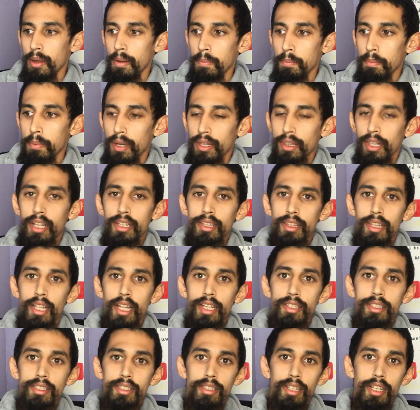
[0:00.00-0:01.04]
But
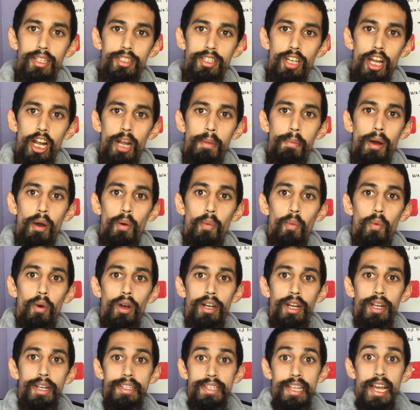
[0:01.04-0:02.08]
let's talk about
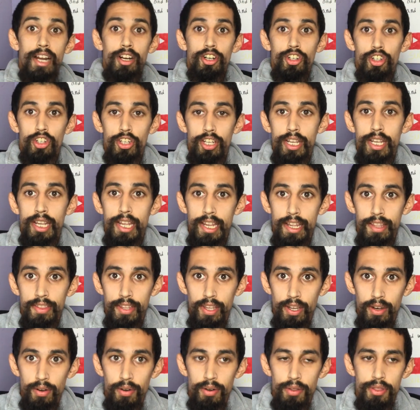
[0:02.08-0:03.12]
what is actually in
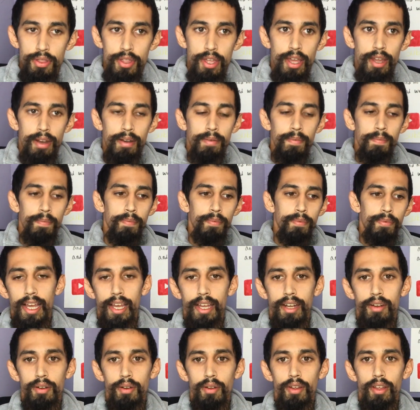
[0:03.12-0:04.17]
the earth then.
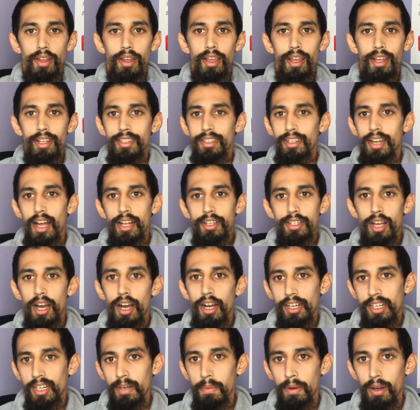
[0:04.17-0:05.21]
And it's not
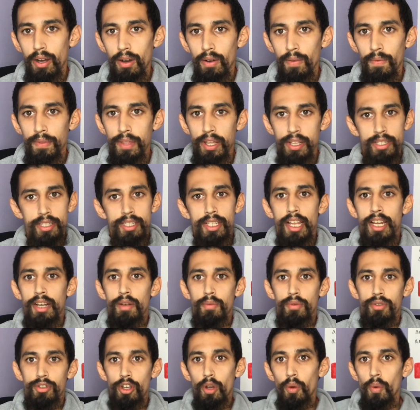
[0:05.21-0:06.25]
talking about that
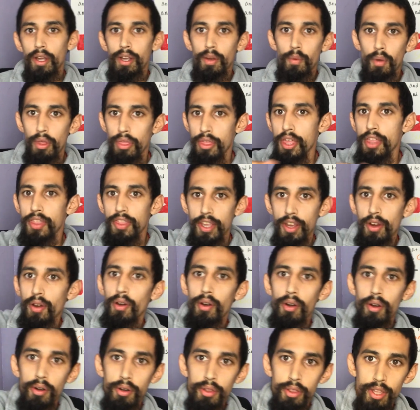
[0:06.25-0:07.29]
Satan was going within the
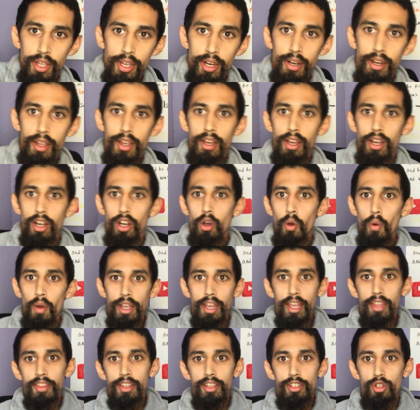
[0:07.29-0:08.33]
earth and
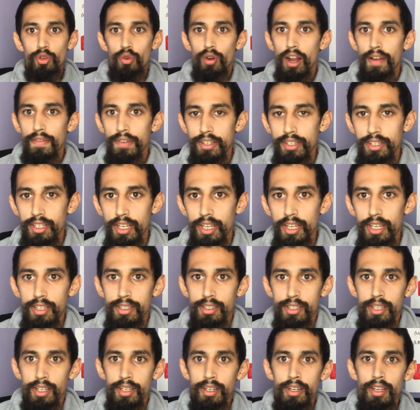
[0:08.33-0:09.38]
going in these
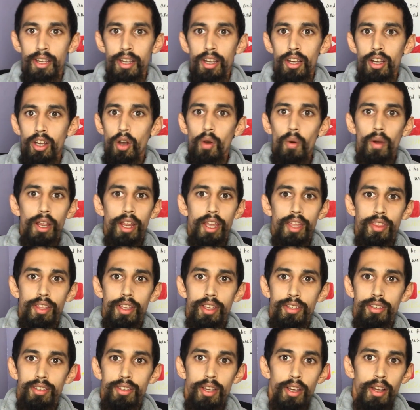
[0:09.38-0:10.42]
crevices and going in
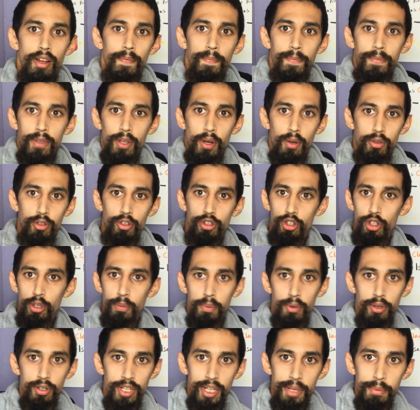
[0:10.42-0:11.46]
this,
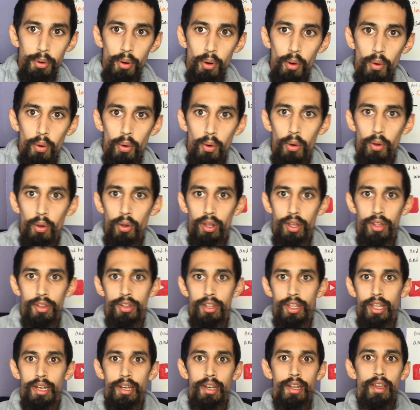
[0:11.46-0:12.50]
super deep hole, and
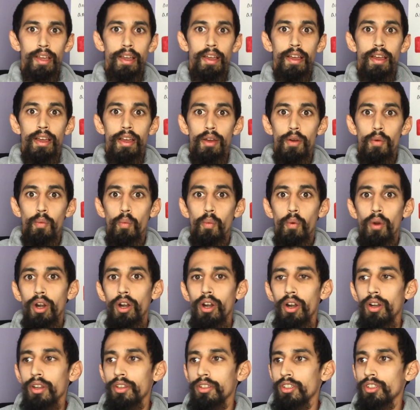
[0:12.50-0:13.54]
then
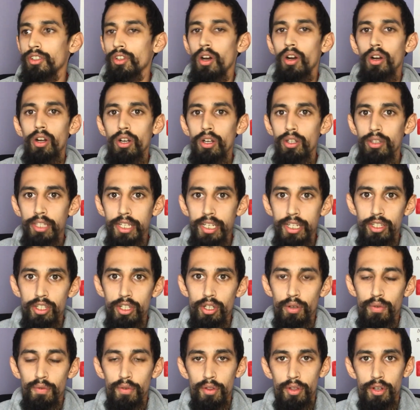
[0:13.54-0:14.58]
where does this all lead
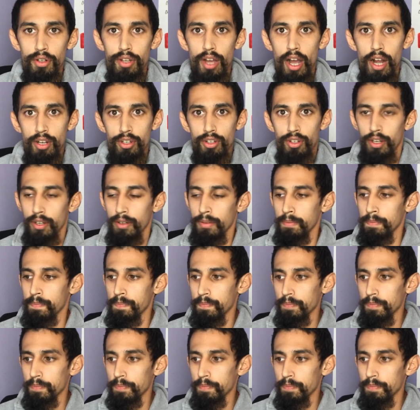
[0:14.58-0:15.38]
to for their doctrine?